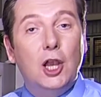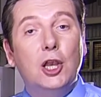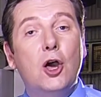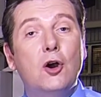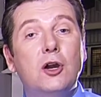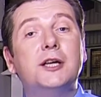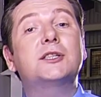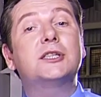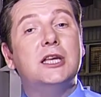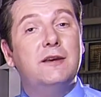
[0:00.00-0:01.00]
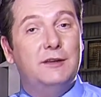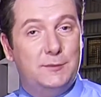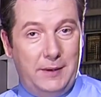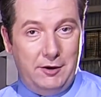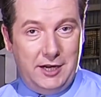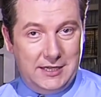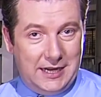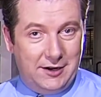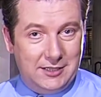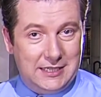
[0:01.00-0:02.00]
long service period
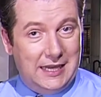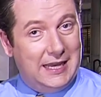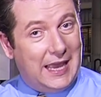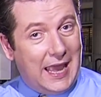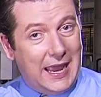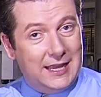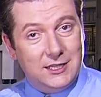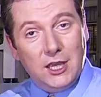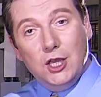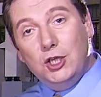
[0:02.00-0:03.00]
guarantee and